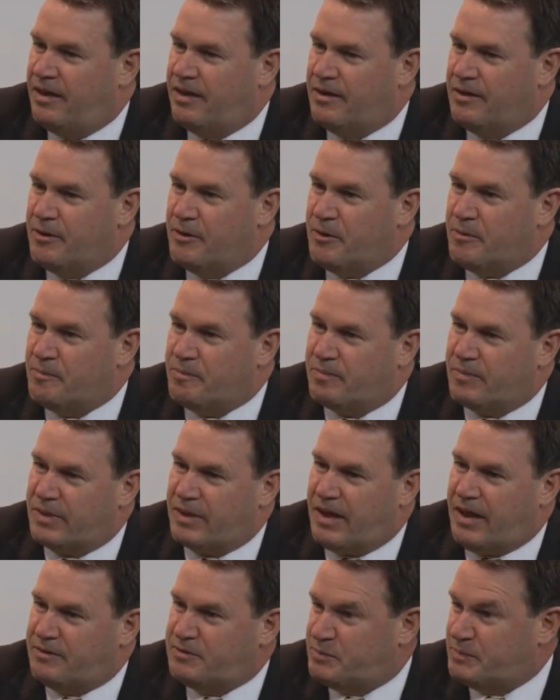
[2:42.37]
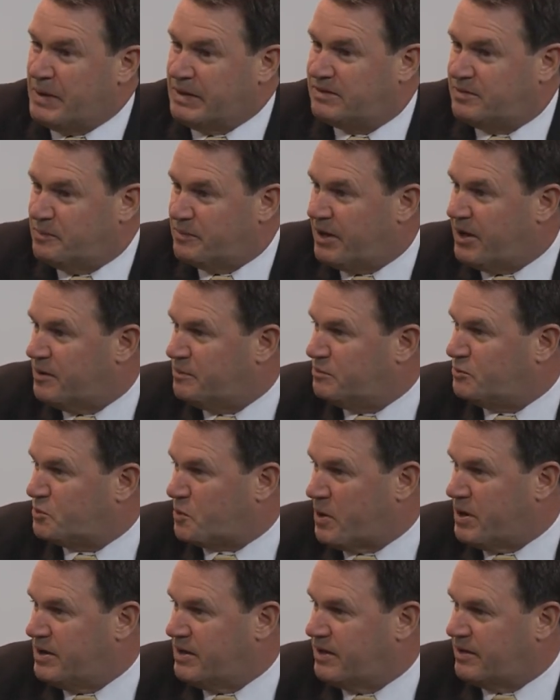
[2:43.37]
Um, I've spent some time
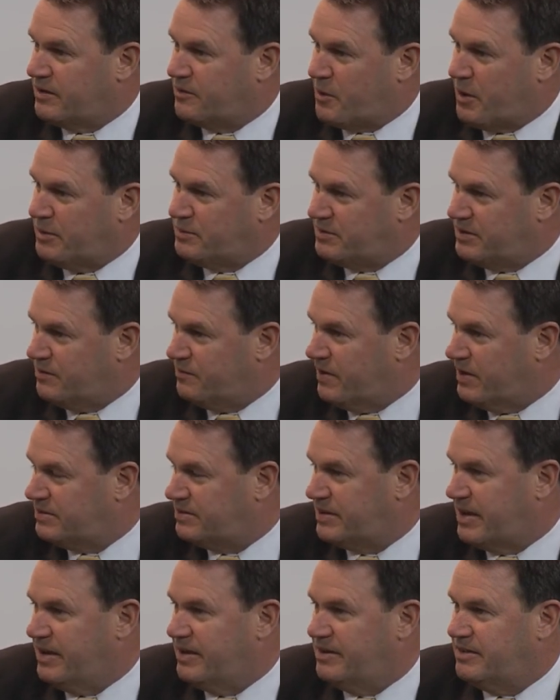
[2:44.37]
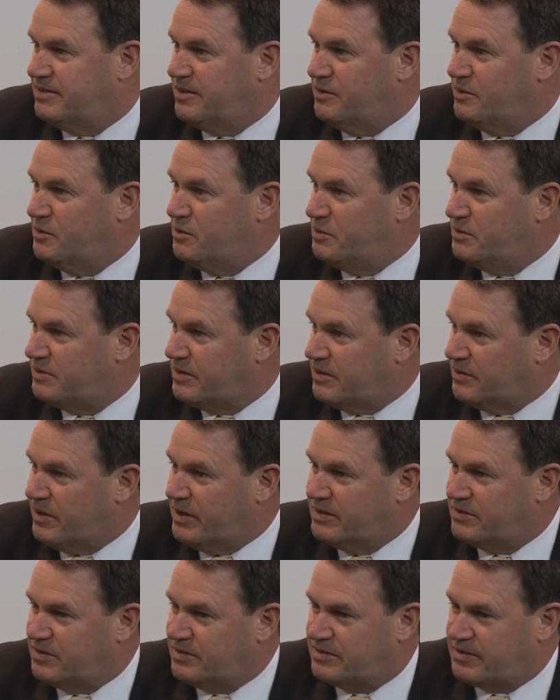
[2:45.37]
training crime scene investigators in using
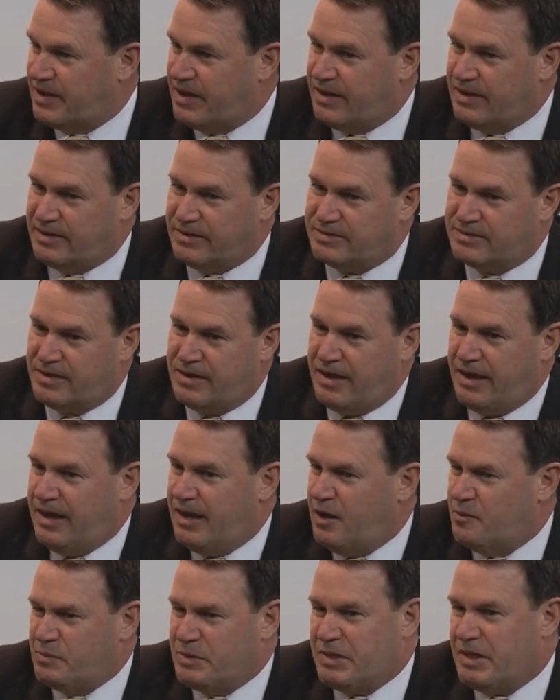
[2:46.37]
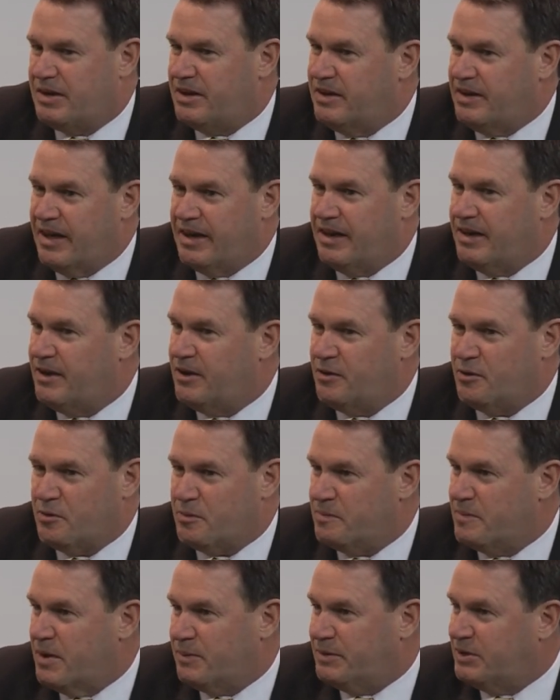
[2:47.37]
laser scanners, and within a day
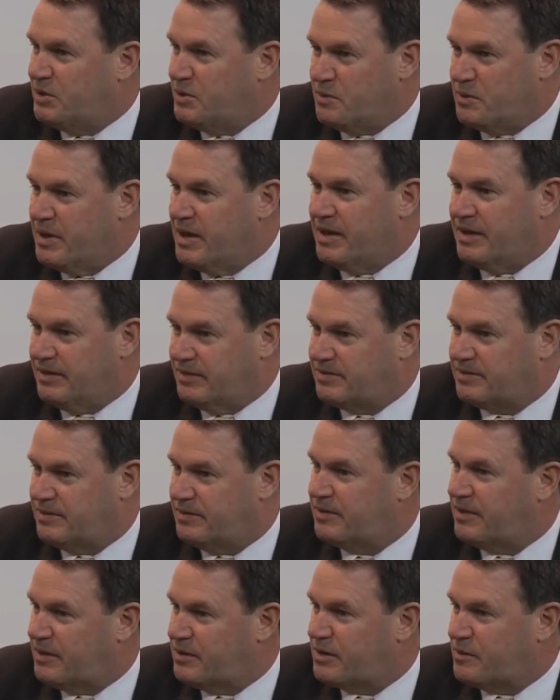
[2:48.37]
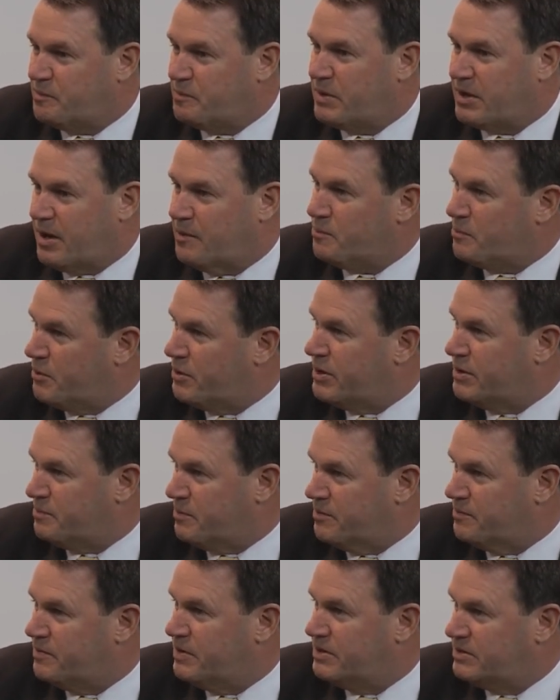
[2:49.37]
or maybe two days, they can become pretty
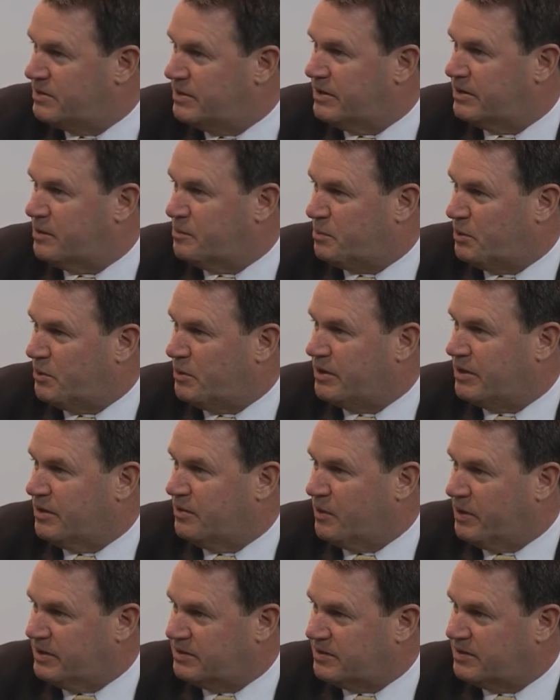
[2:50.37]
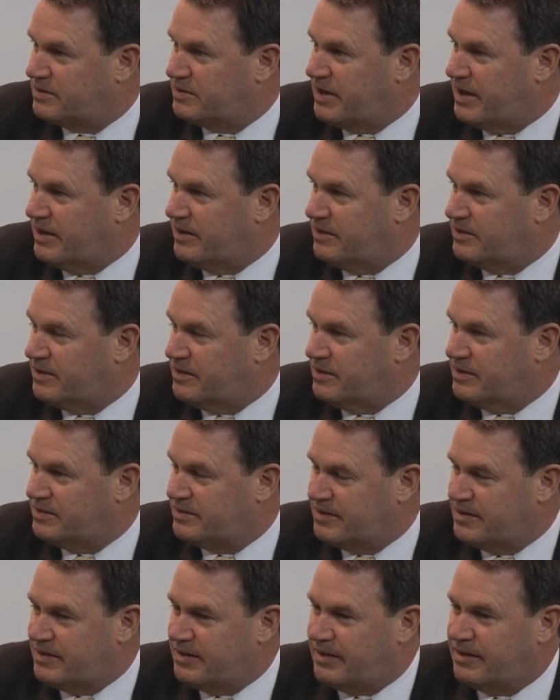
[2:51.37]
proficient at deploying a laser scanner to the
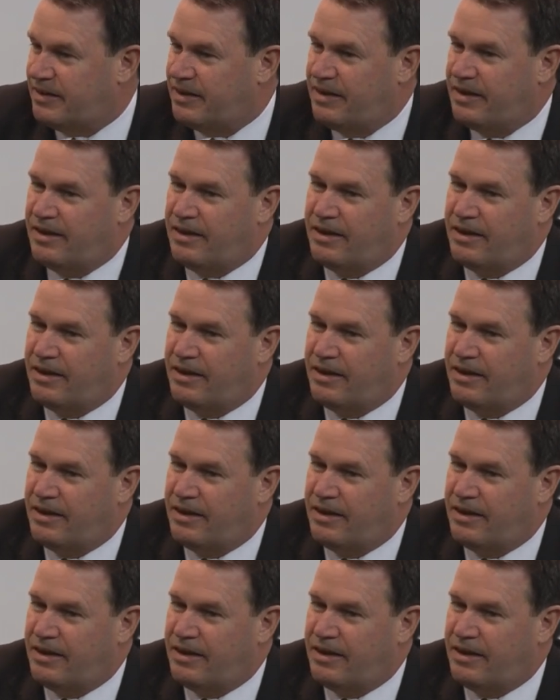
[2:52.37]
scene.